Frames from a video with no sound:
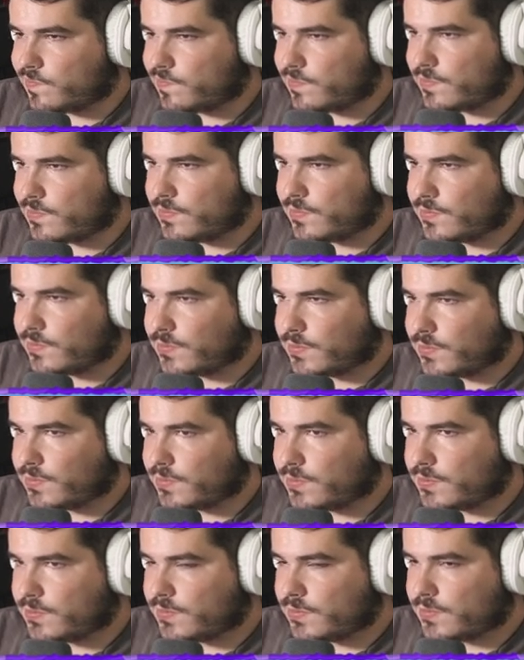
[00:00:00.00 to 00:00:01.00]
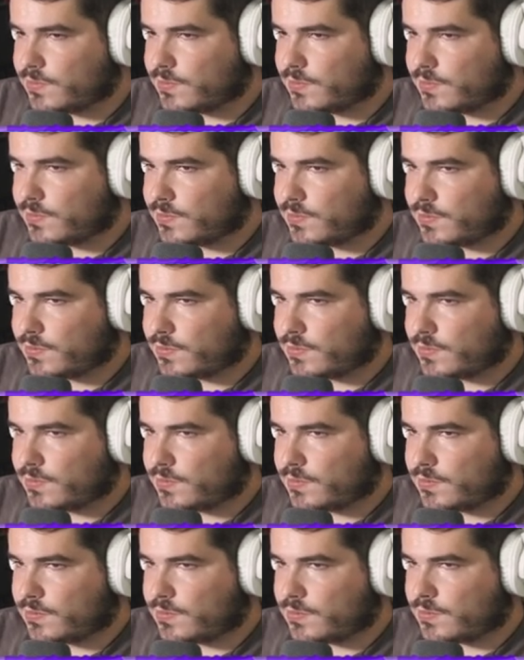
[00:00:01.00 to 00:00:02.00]

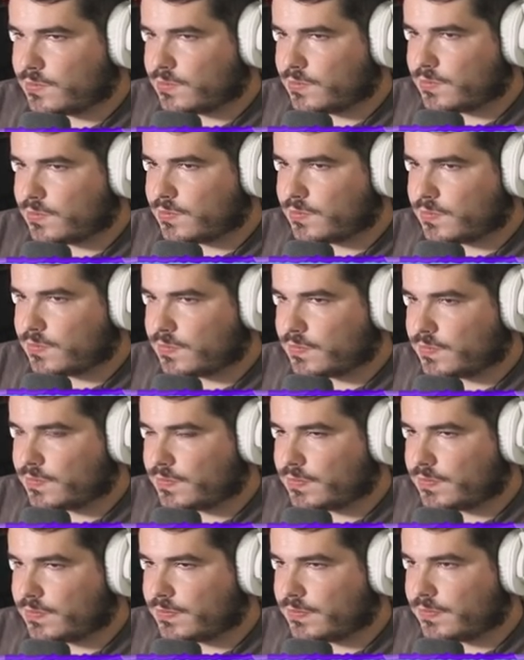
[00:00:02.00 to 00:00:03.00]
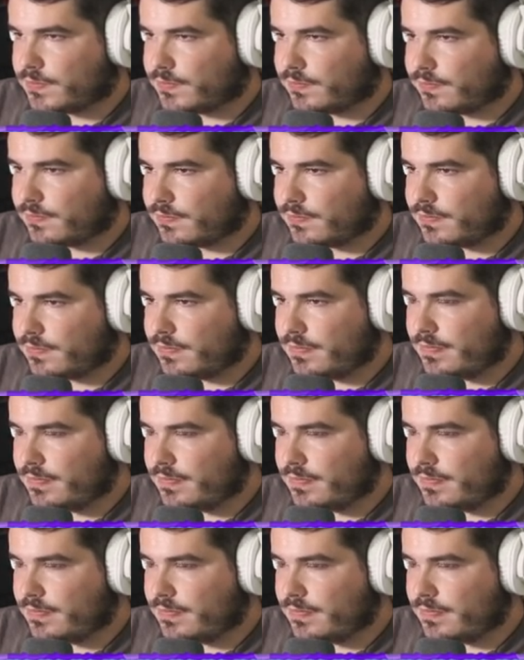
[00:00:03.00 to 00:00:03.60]
(silence)